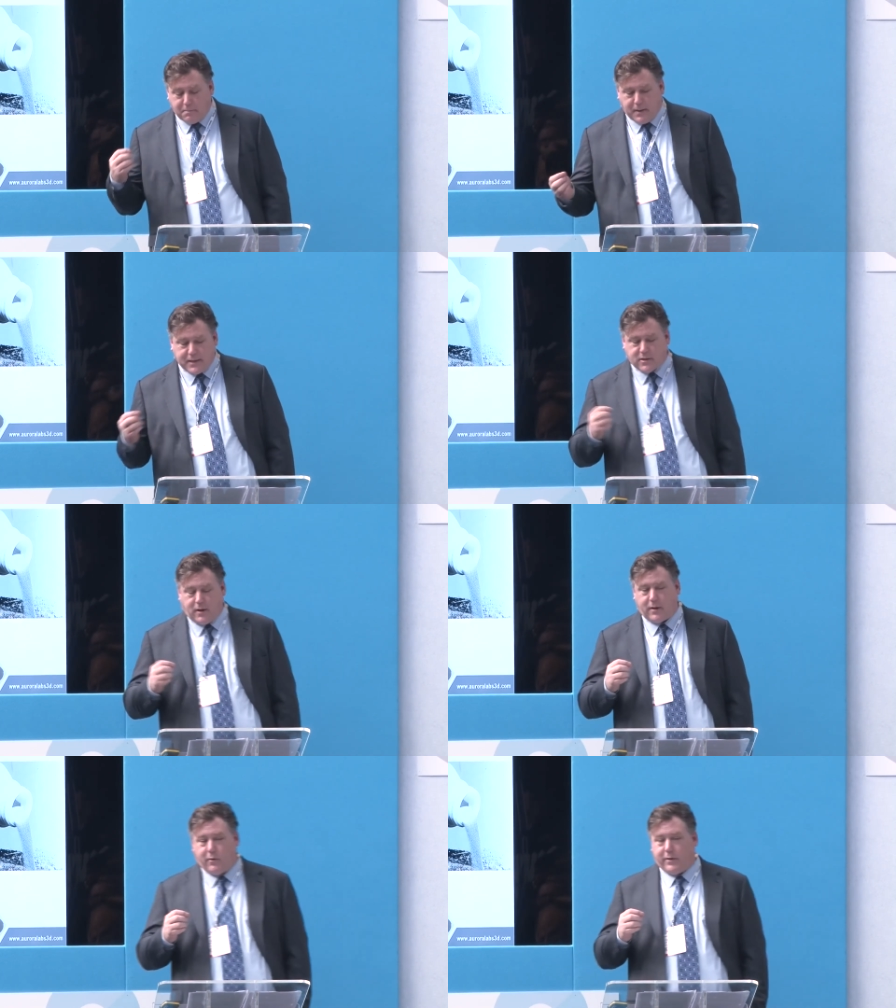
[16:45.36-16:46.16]
much
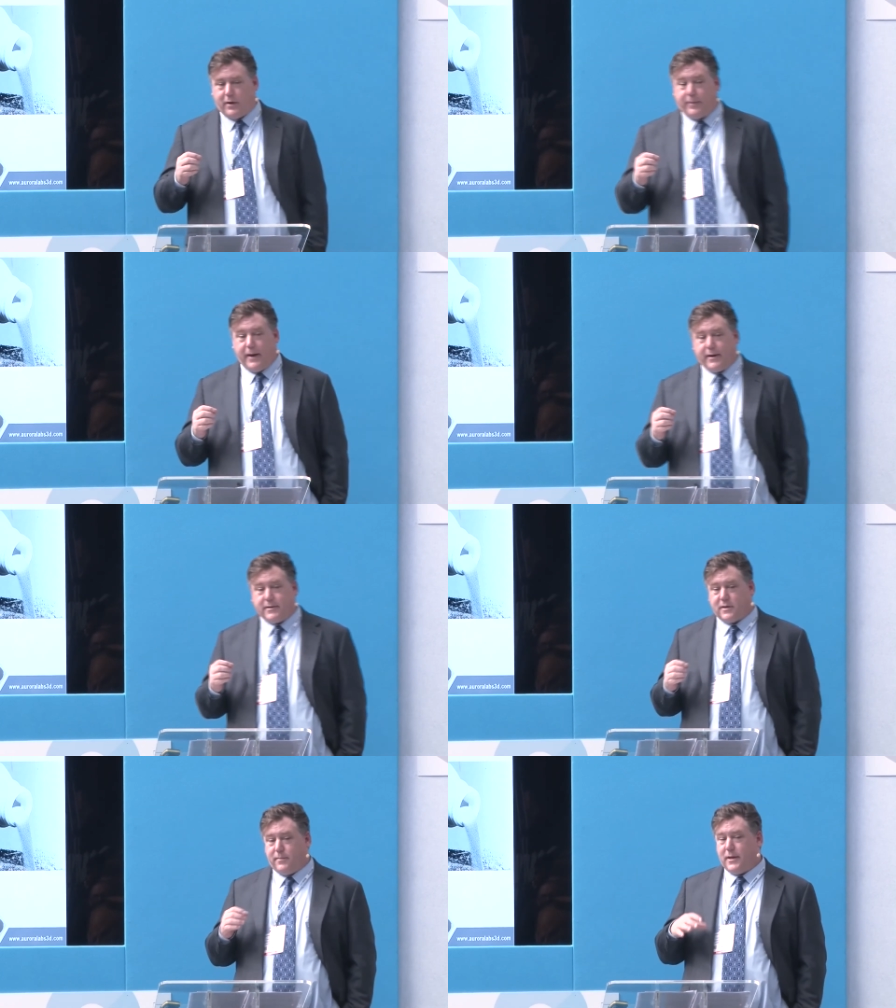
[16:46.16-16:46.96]
higher quality
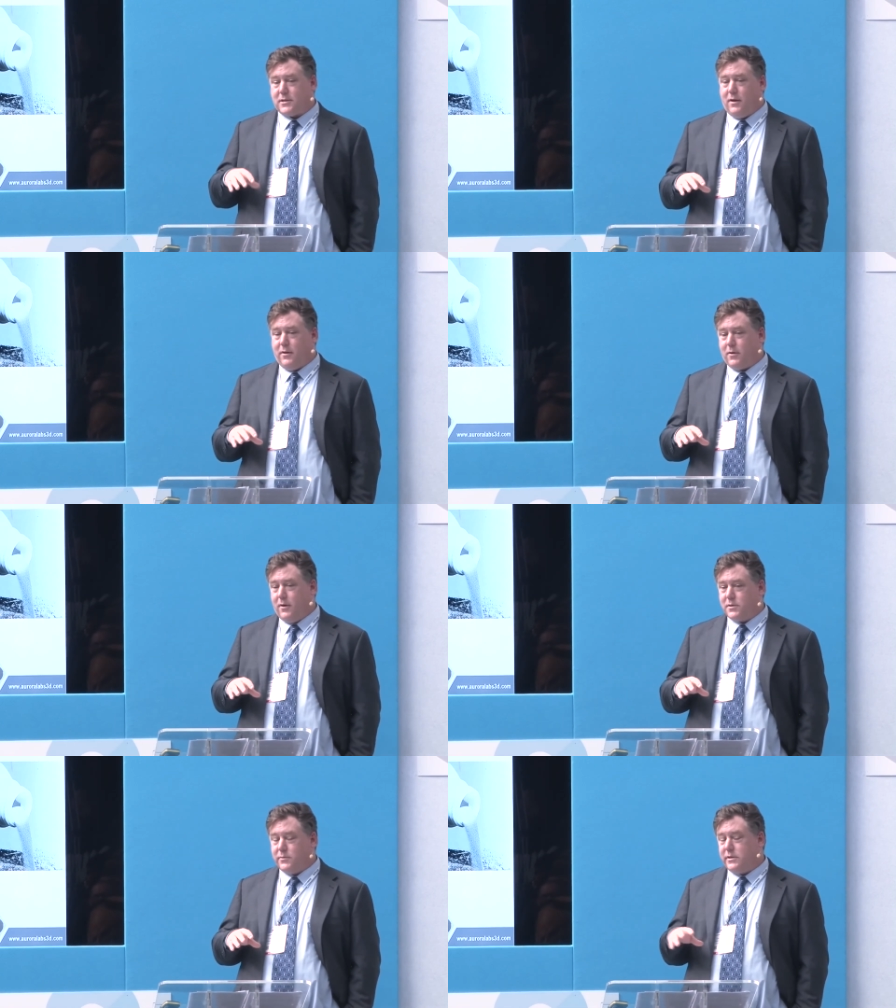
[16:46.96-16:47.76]
powders at a much lower
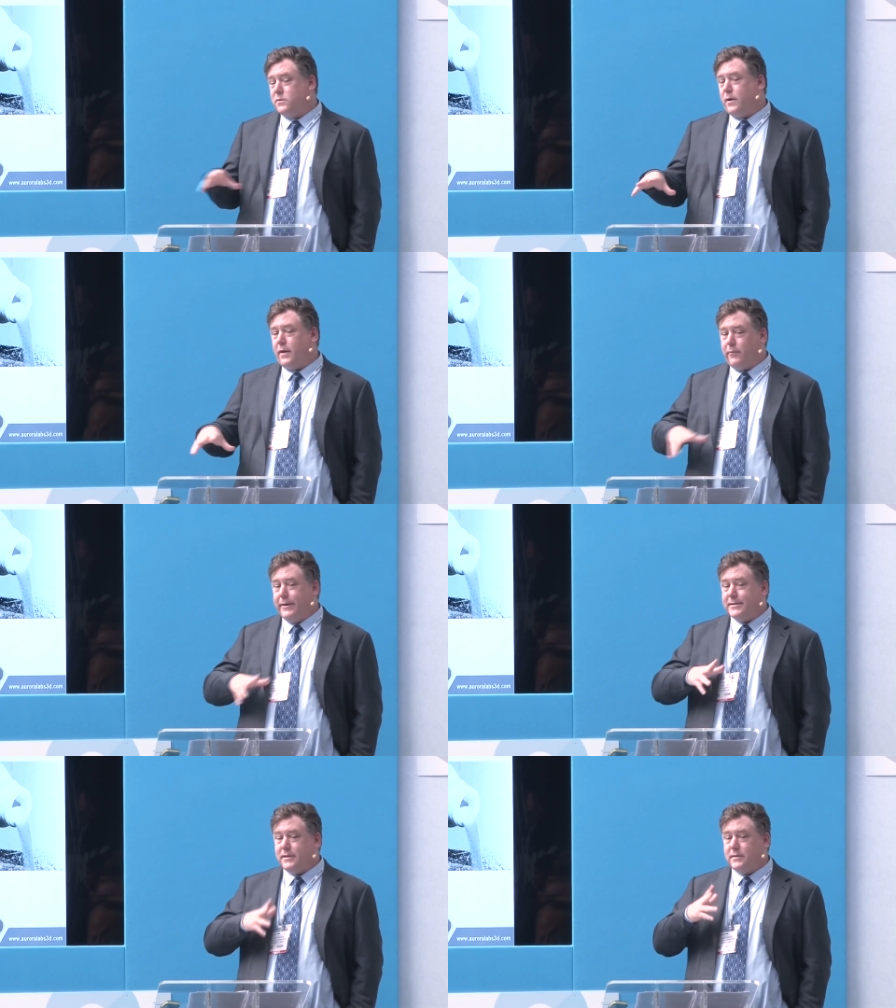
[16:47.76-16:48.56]
cost, which is one of the
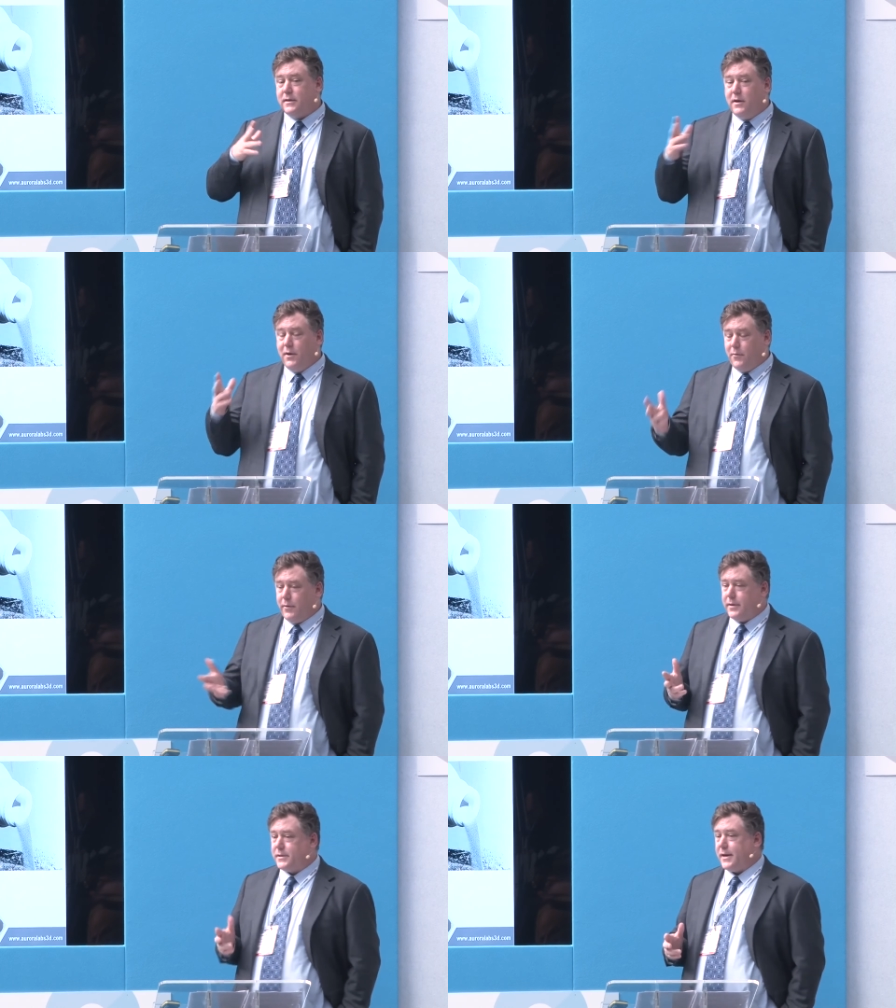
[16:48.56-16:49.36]
reasons
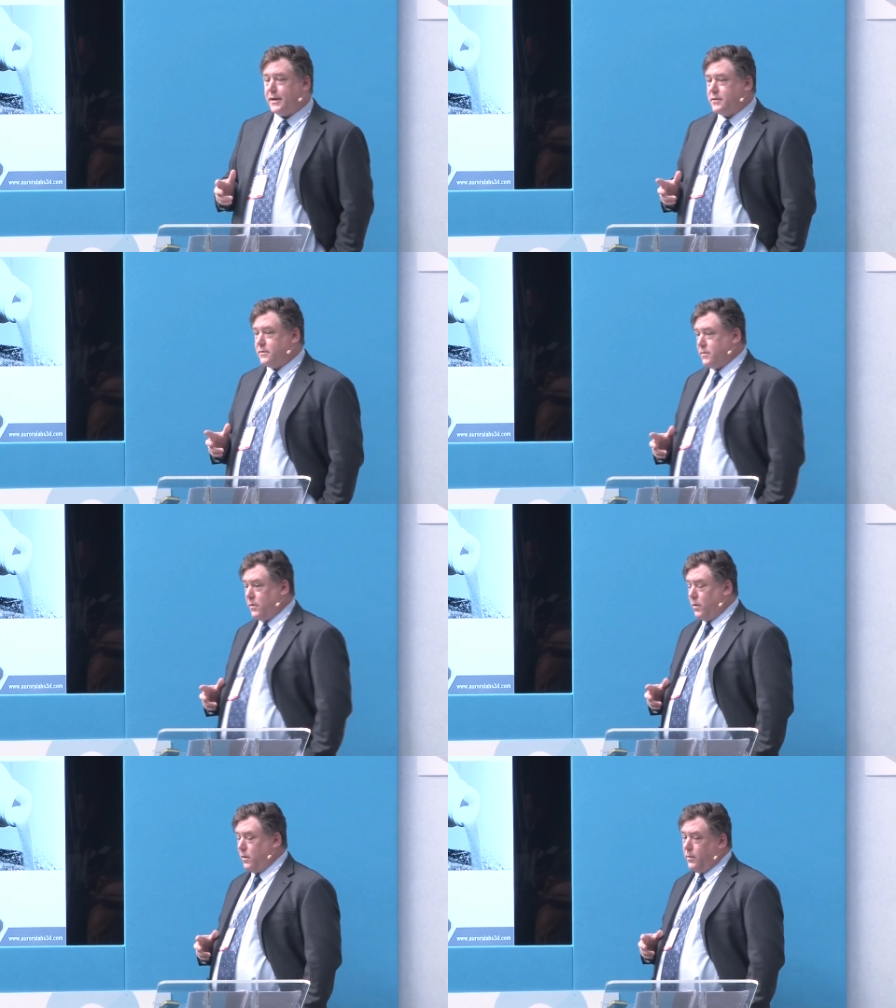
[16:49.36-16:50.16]
we're in discussions with
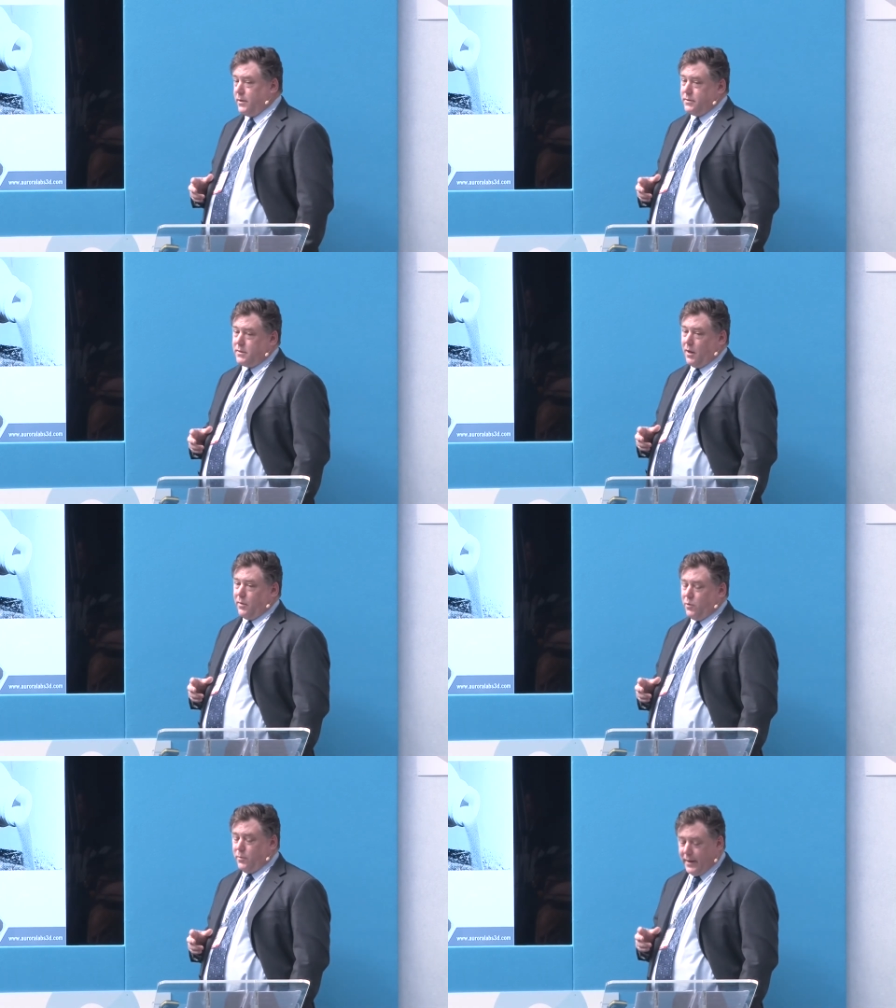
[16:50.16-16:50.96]
all of the world's
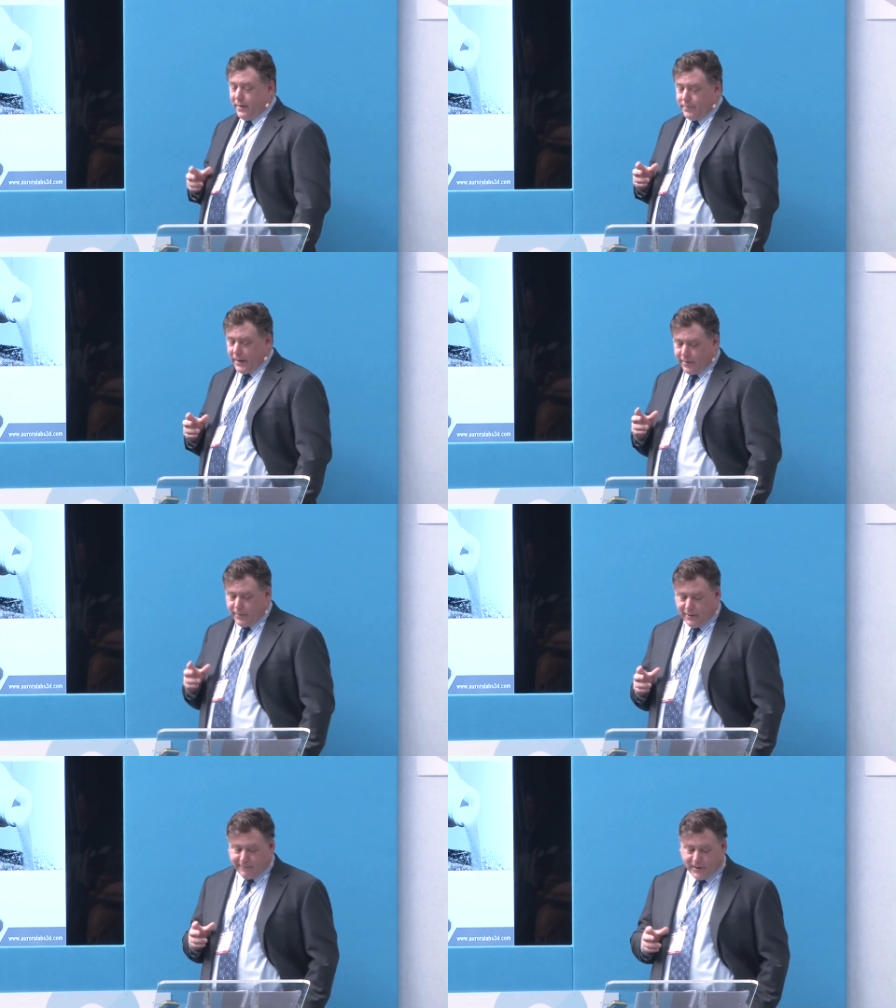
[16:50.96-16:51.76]
global man powder
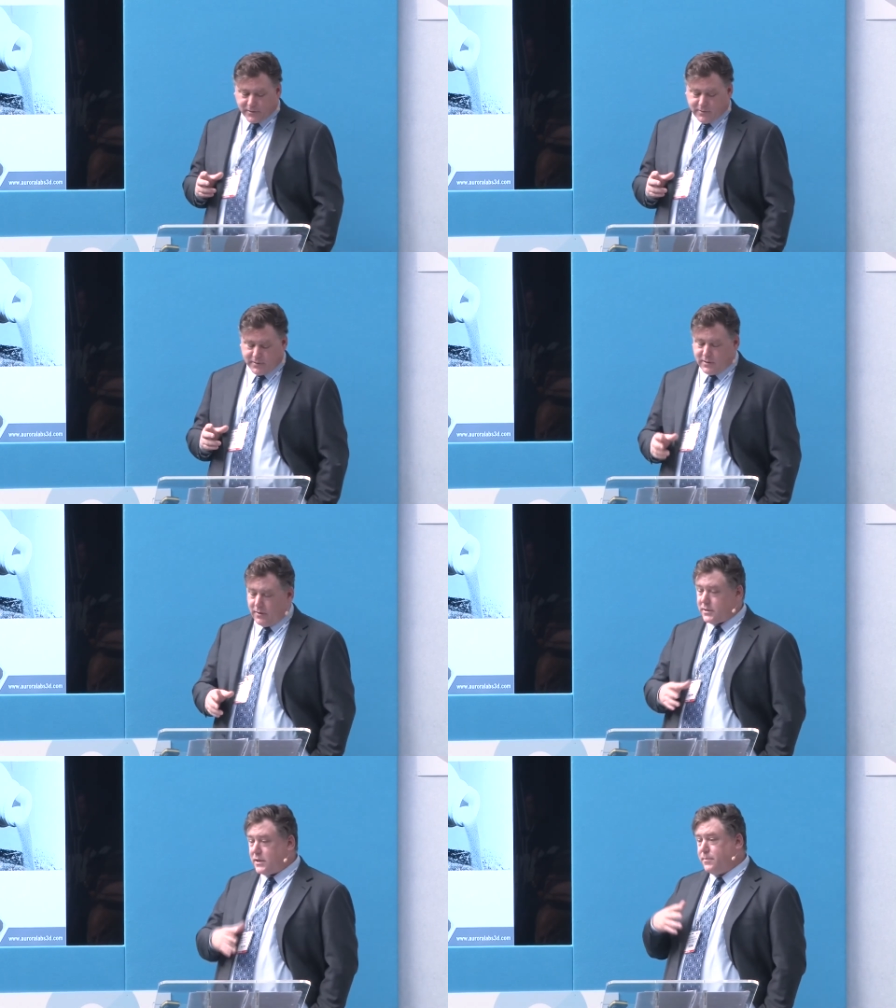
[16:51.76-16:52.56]
manufacturers,
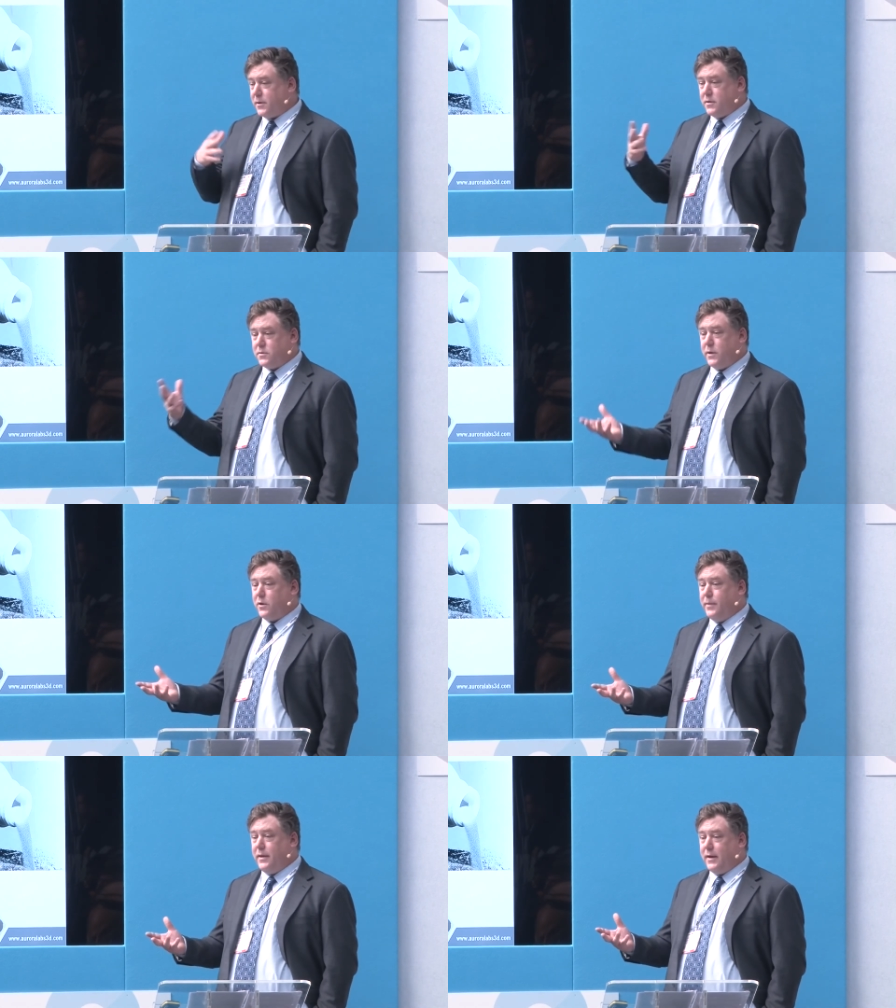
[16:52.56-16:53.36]
not just because we
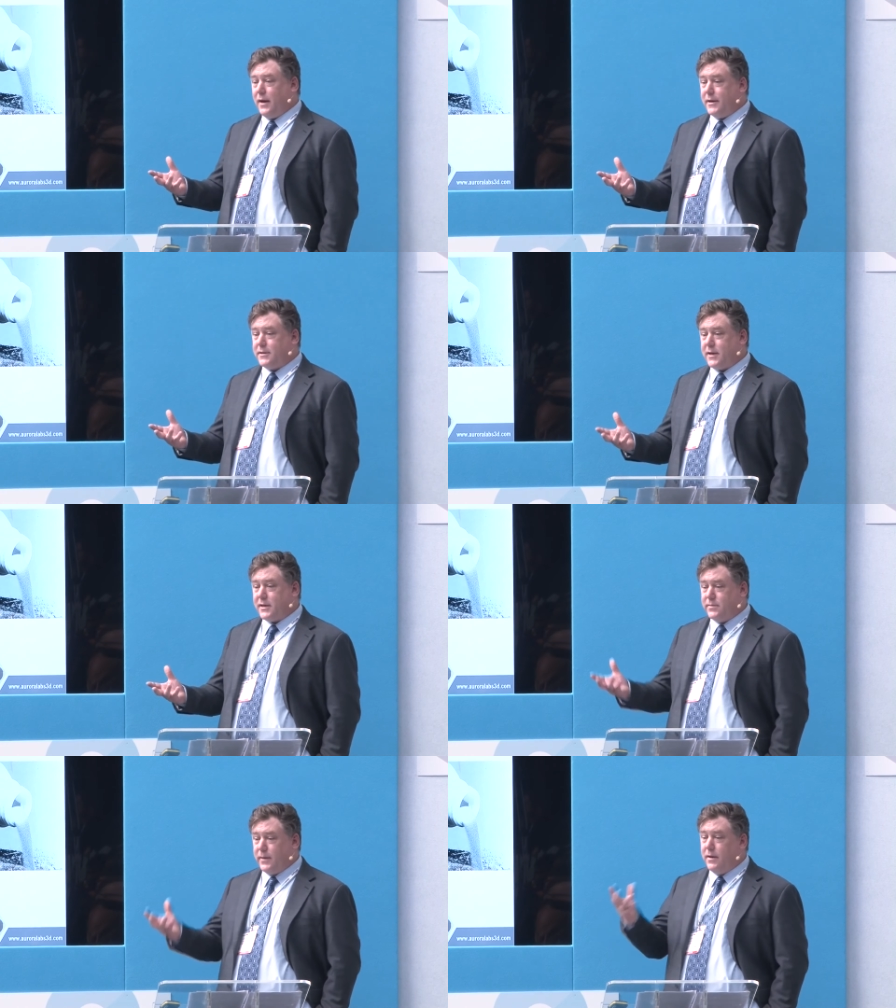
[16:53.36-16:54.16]
could be their largest
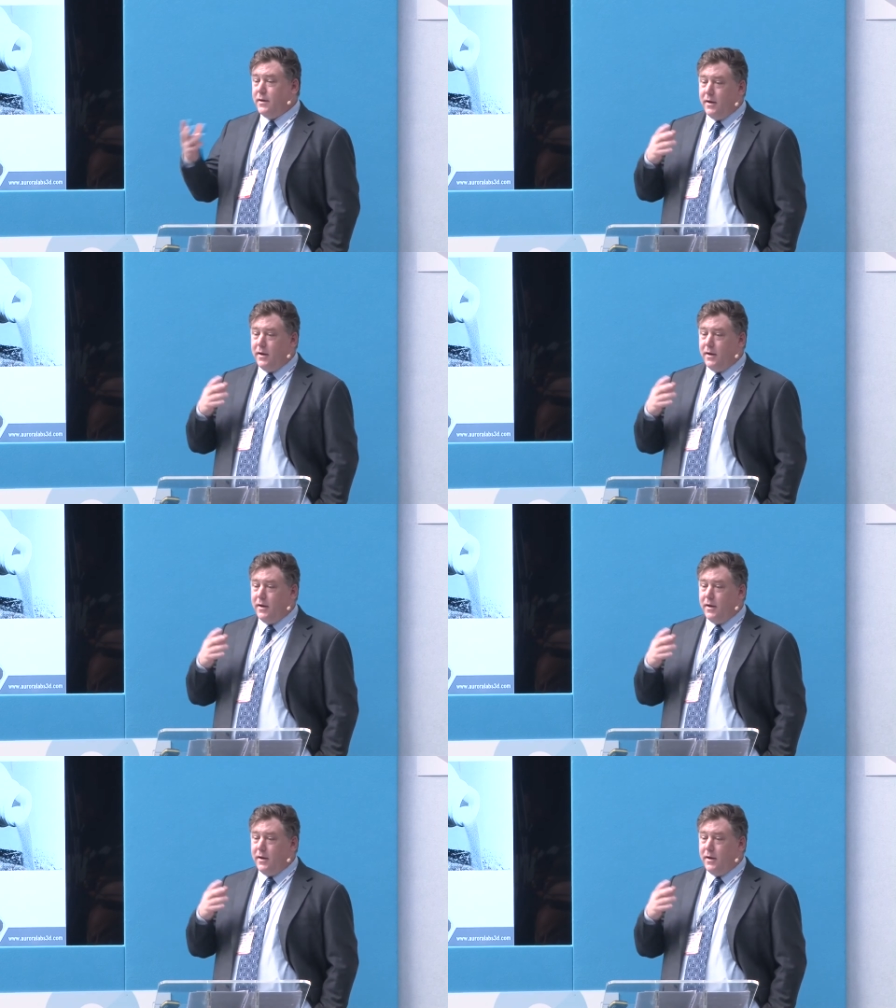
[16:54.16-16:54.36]
customer,